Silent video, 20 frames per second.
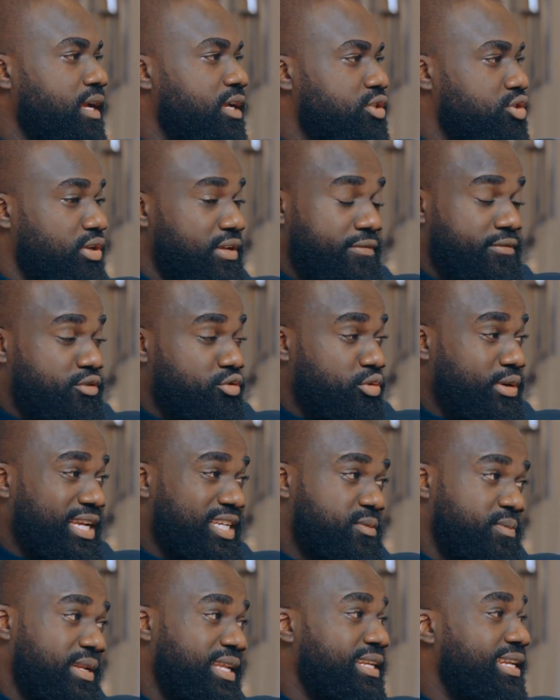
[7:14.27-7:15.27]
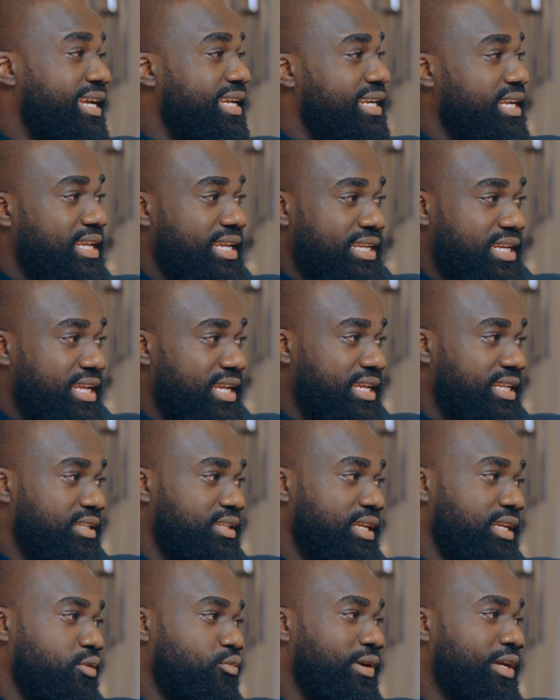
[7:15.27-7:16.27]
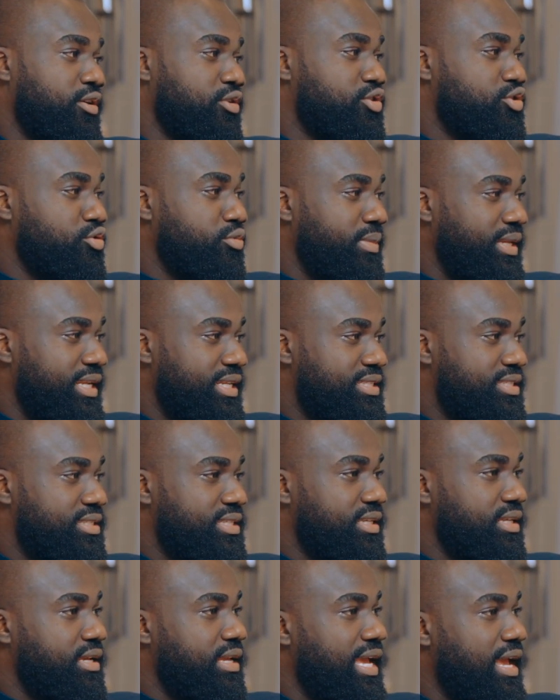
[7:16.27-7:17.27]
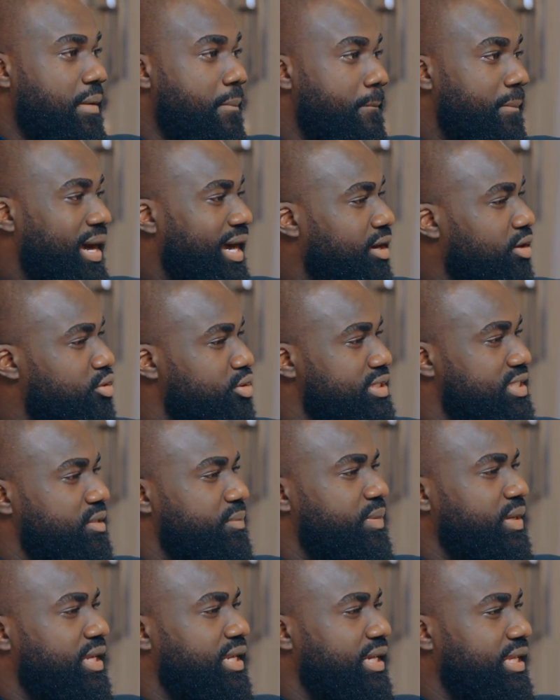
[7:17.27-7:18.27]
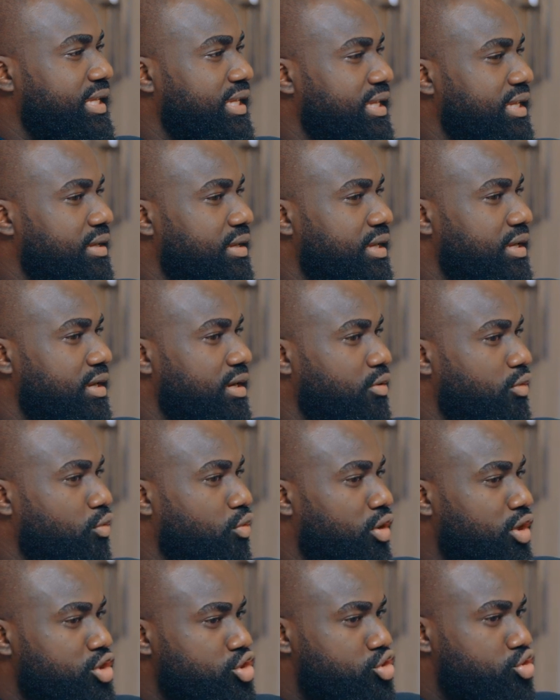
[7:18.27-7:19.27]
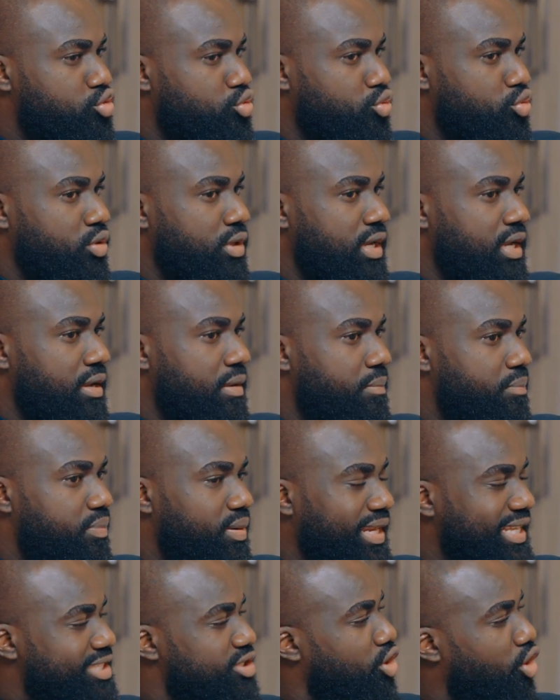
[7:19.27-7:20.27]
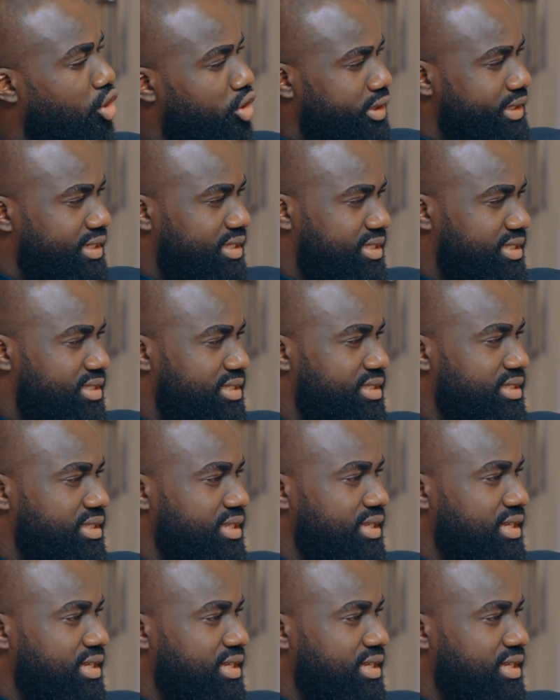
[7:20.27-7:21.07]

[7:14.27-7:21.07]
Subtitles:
So if to explain that in 1 or 2 minutes, a bank would typically want to place orders